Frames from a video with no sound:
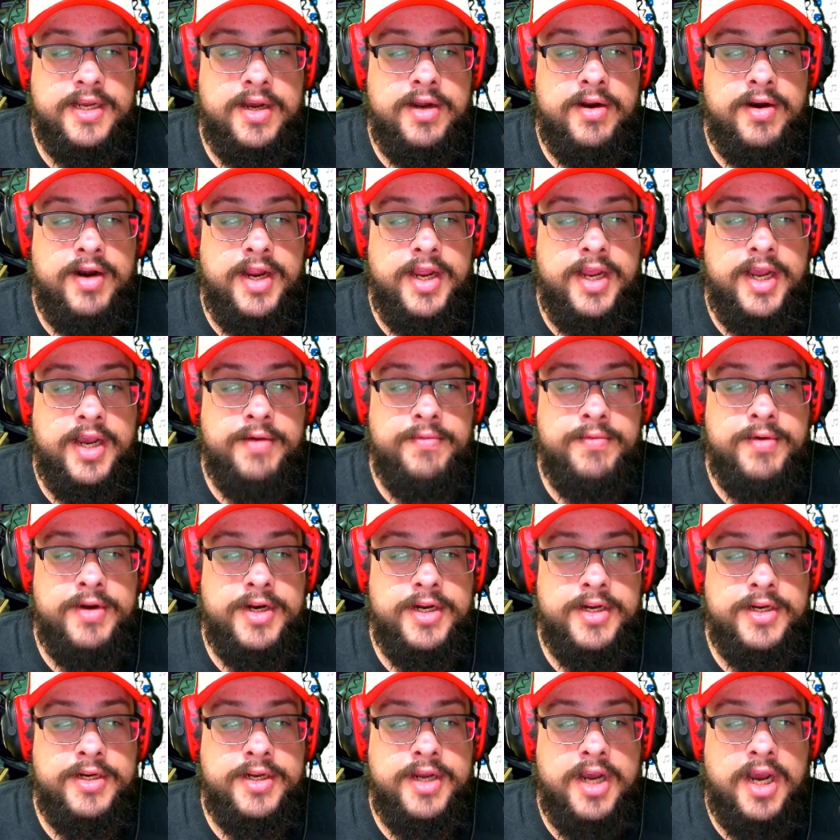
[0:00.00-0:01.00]
all right, I want
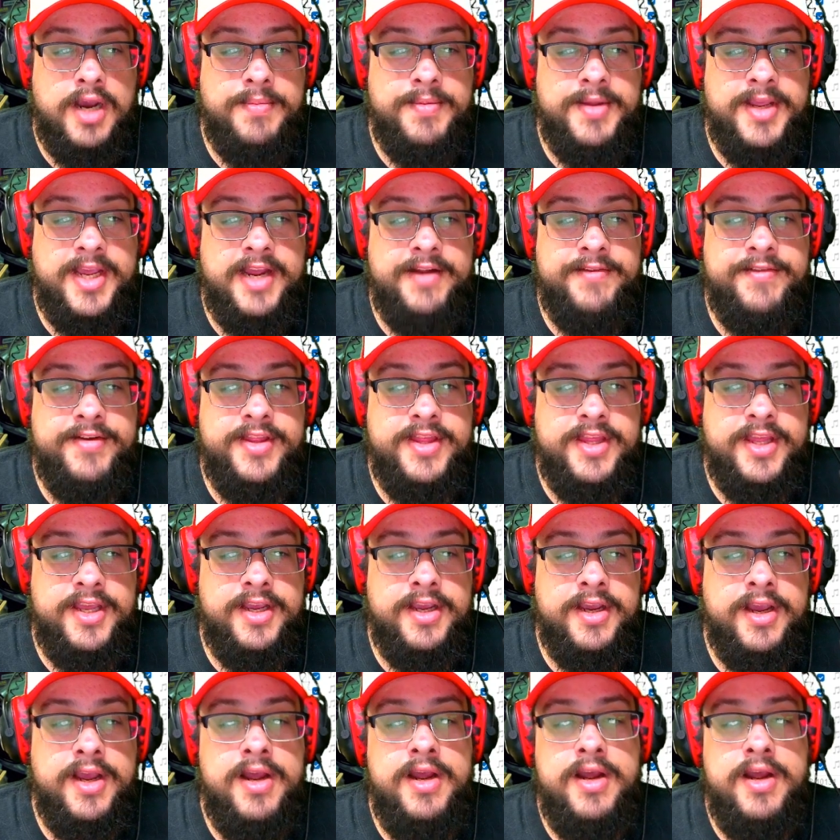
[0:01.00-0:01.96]
to copy everything